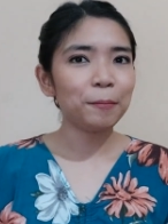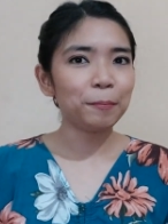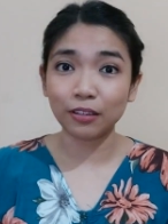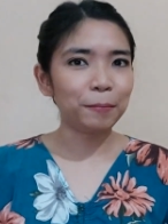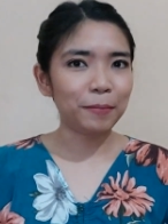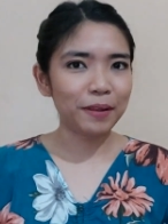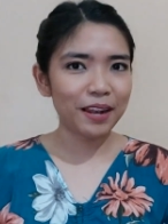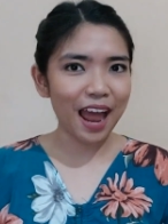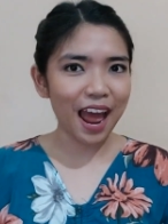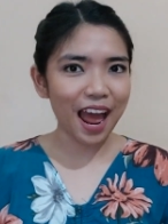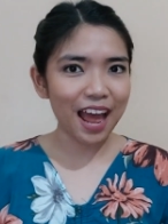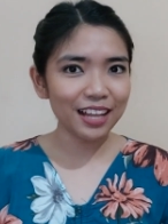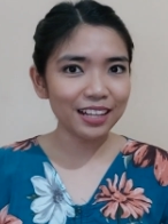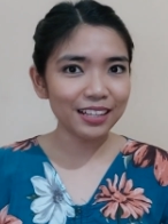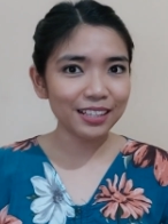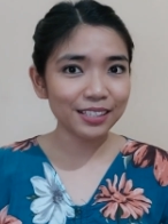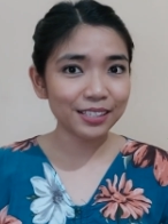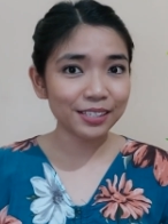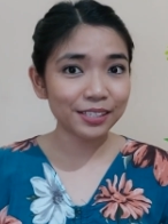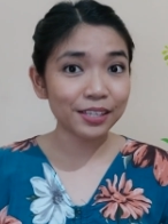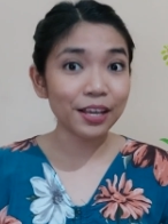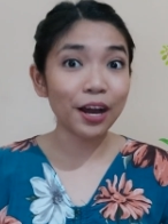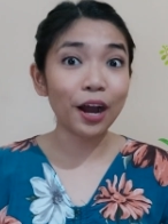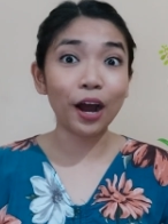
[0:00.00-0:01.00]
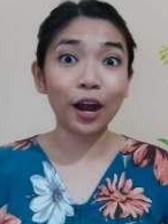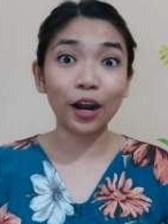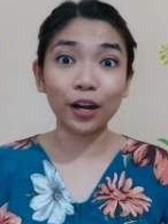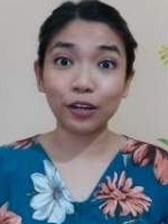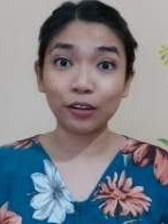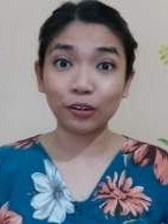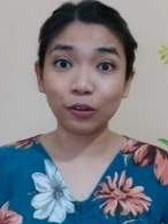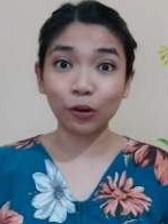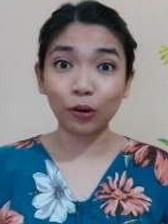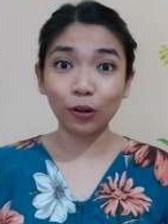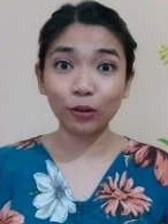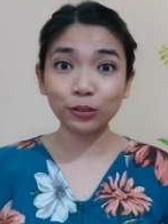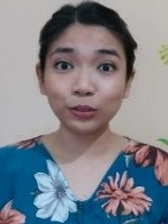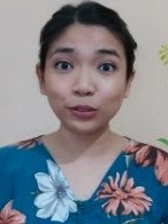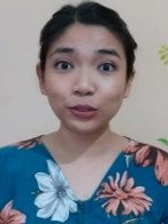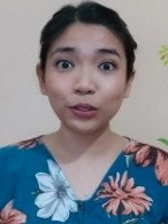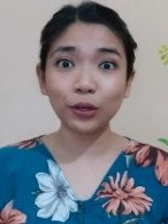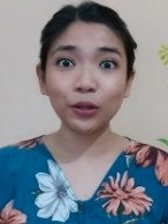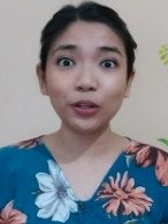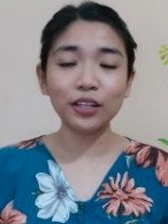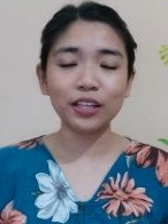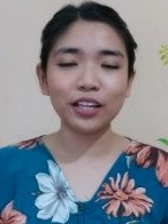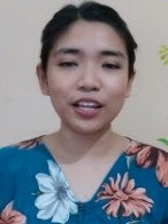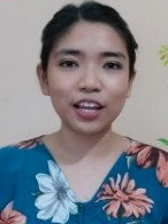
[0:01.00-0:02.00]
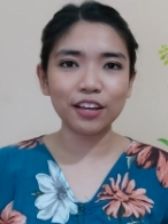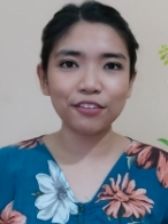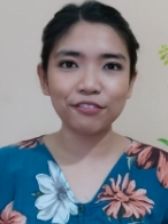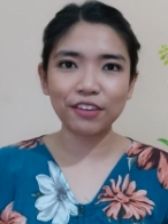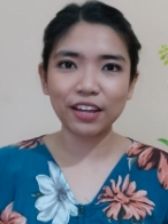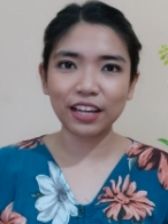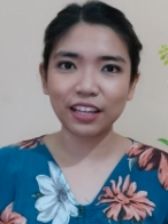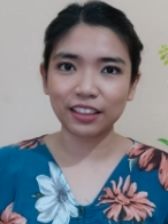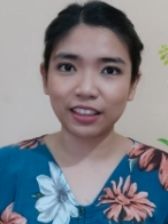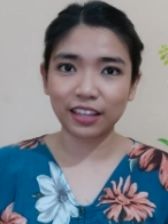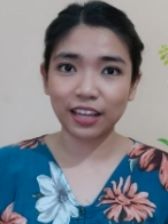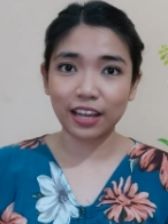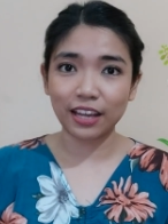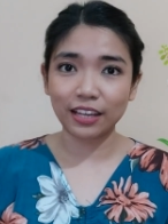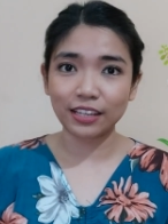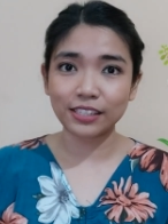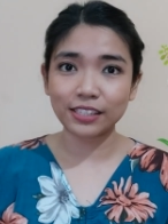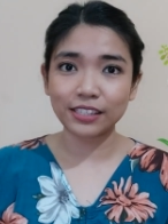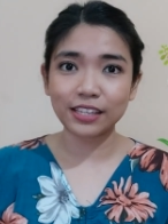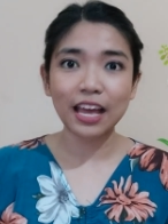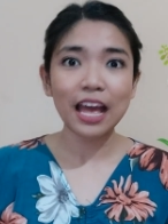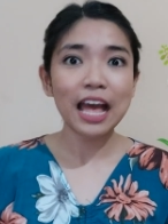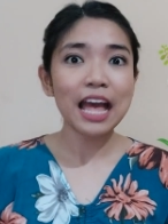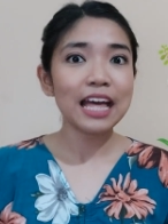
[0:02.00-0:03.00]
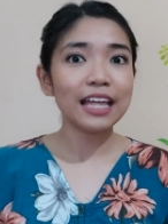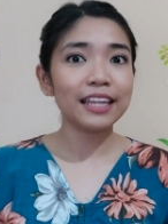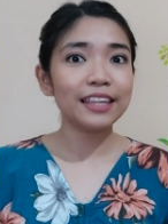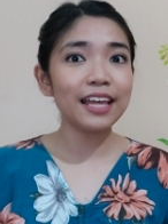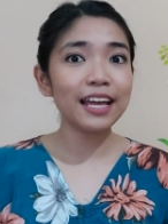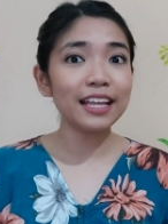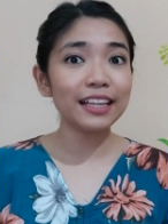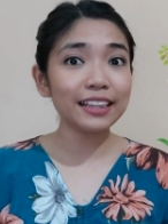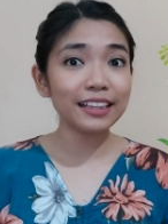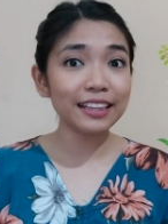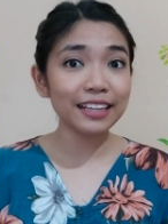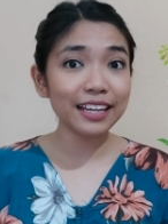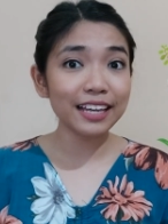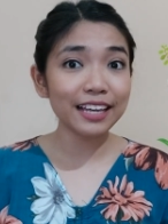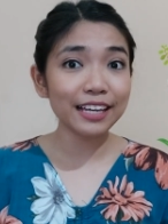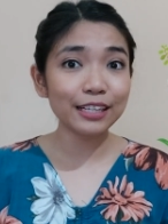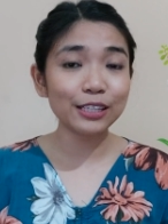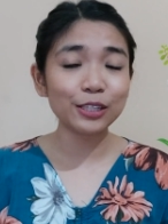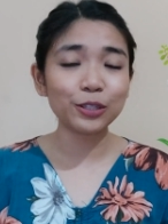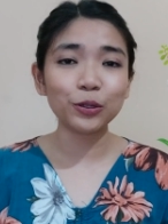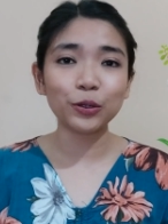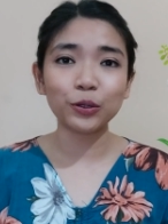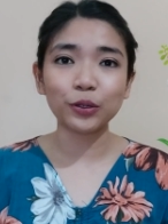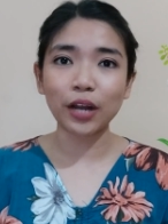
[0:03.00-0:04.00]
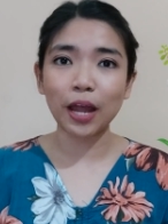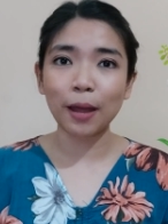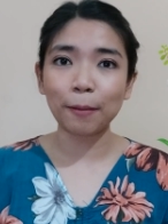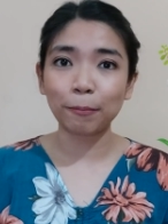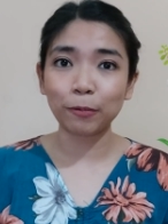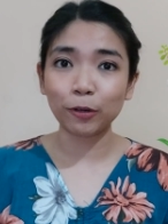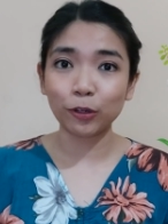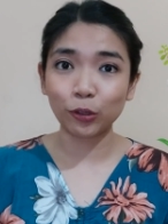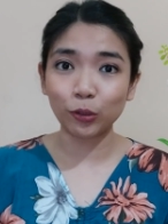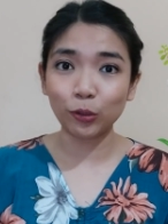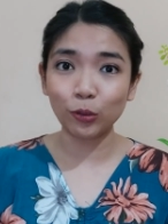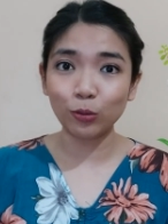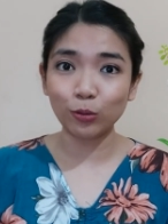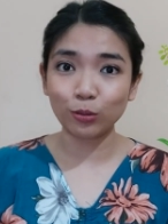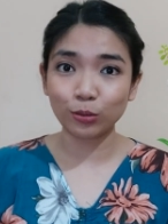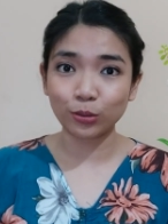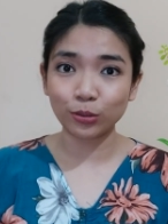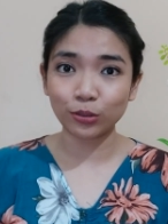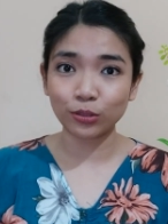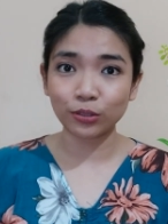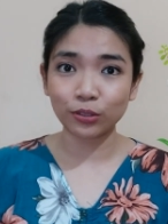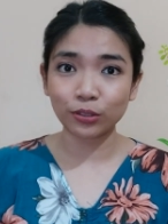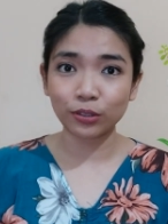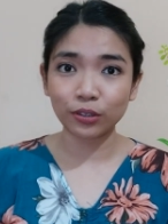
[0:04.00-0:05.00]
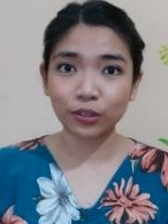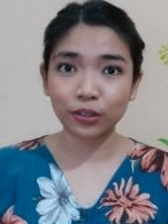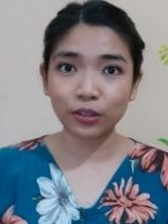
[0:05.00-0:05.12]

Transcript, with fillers: plants are also living things that need to reproduce.